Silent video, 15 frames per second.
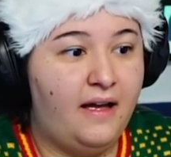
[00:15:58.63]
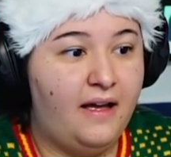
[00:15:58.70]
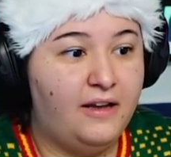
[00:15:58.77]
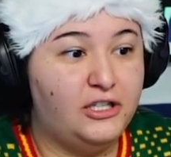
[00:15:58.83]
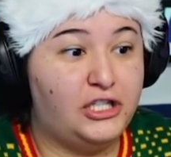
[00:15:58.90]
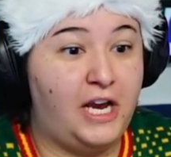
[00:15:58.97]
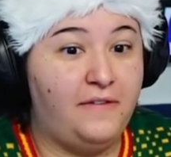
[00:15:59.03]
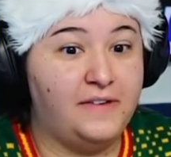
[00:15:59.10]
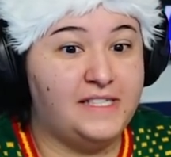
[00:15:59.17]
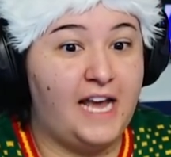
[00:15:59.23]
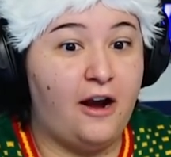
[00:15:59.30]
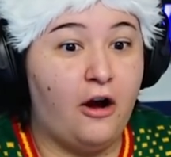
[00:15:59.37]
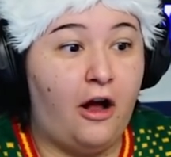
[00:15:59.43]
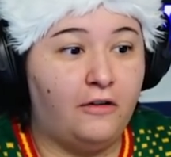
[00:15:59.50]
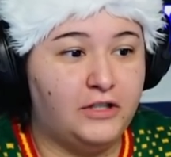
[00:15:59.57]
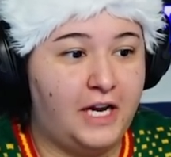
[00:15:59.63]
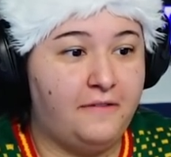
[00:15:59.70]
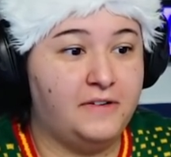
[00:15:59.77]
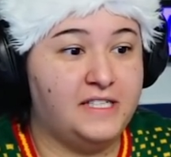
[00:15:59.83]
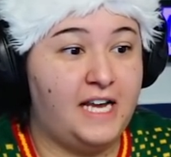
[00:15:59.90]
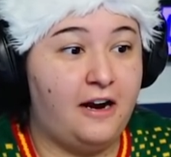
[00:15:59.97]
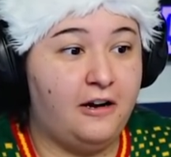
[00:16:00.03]
Shave his hair off, shave
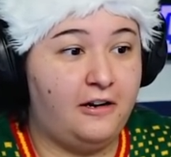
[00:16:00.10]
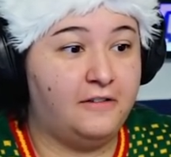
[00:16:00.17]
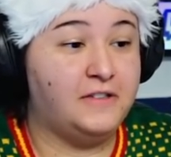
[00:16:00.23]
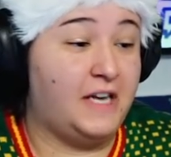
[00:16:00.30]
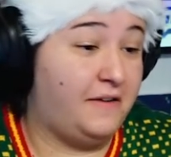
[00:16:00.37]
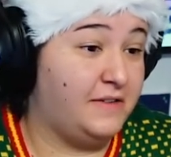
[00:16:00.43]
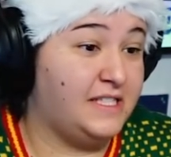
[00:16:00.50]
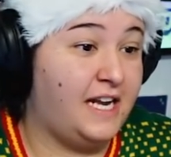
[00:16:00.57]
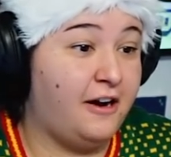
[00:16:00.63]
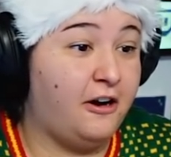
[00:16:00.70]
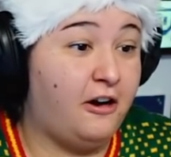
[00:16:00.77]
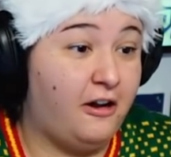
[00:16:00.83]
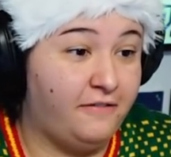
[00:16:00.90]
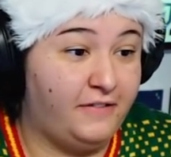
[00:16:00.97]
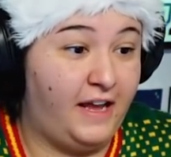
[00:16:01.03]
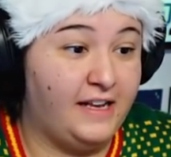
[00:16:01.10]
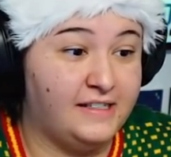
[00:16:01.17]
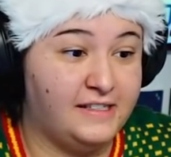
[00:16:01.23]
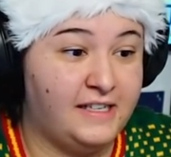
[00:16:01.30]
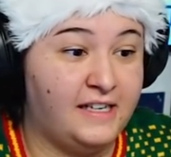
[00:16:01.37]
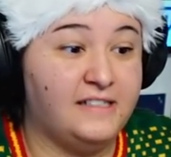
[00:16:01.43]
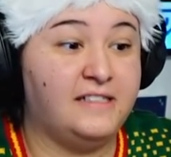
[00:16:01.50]
his hair off, shave his hair off. Yes,
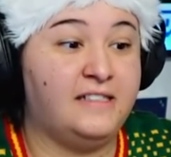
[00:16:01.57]
yes,